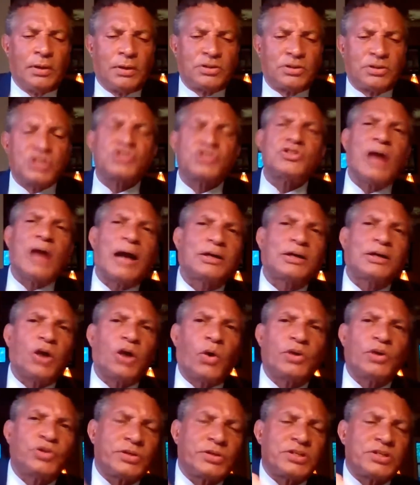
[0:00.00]
does not
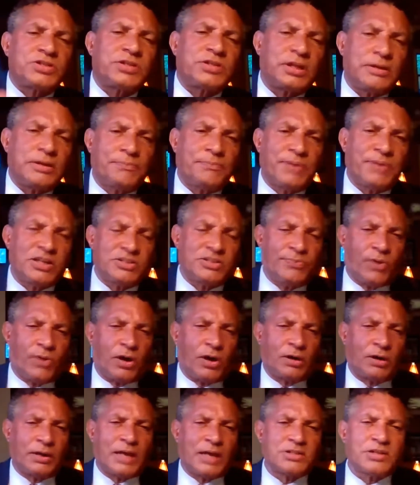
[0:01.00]
go into the city of
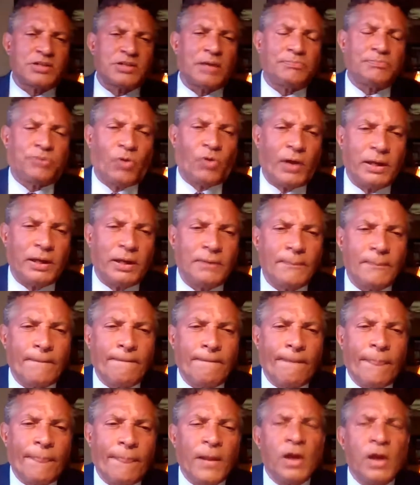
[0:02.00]
Pittsburgh at some point.
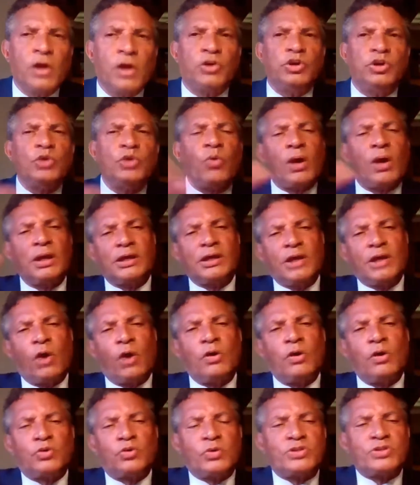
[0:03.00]
You want to go
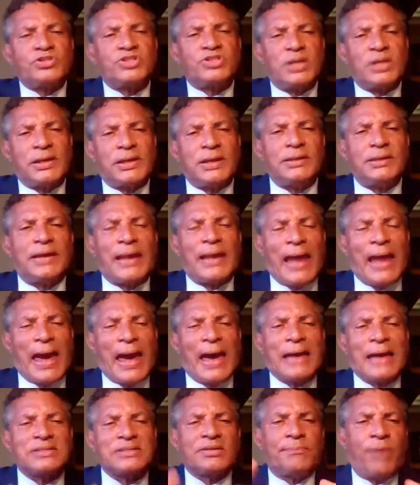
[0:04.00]
into a city that
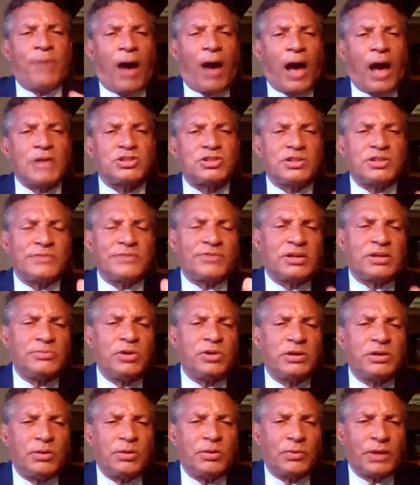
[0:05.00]
has a positive
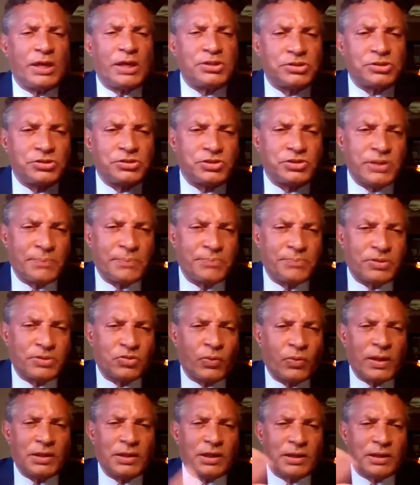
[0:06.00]
community relationship
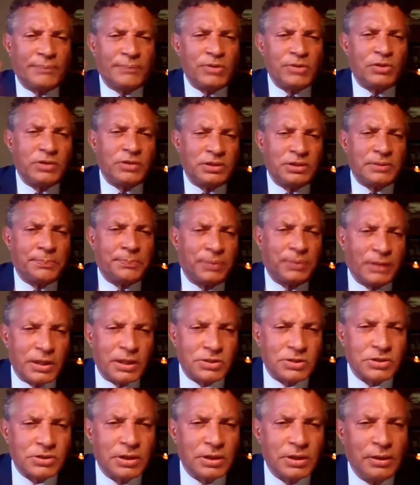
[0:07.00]
between the community and the
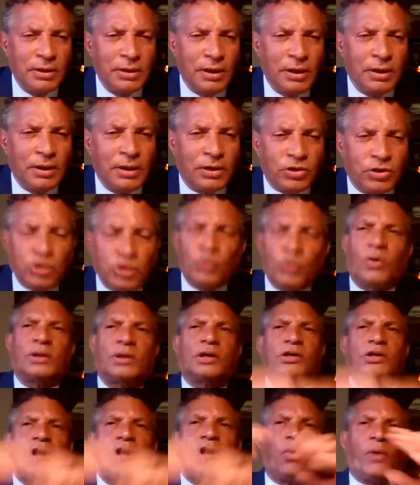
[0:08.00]
police. You want
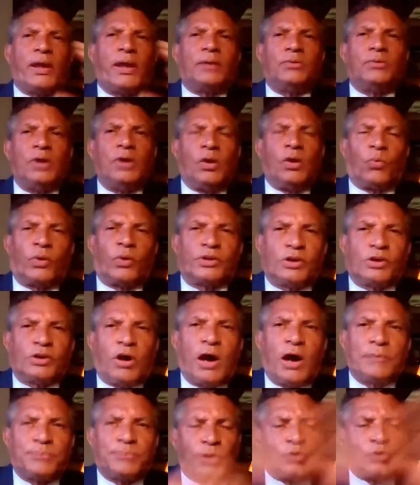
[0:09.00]
to go in where there
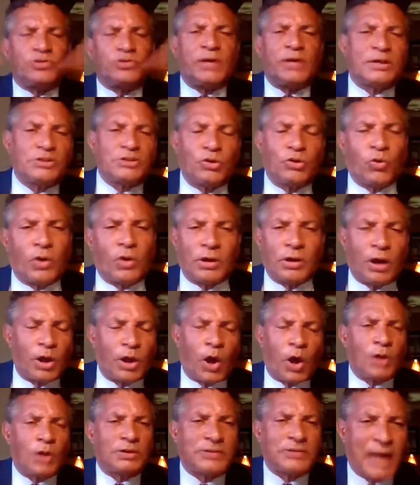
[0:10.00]
aren't protests going on
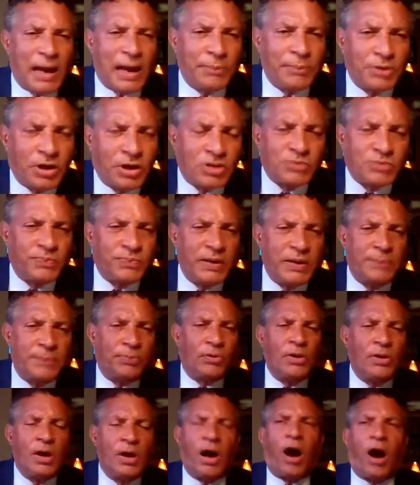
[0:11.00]
all the time because
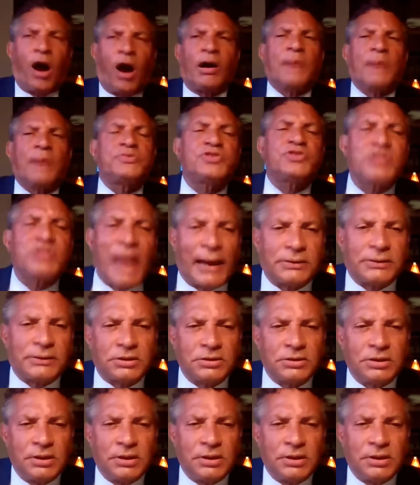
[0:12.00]
people are upset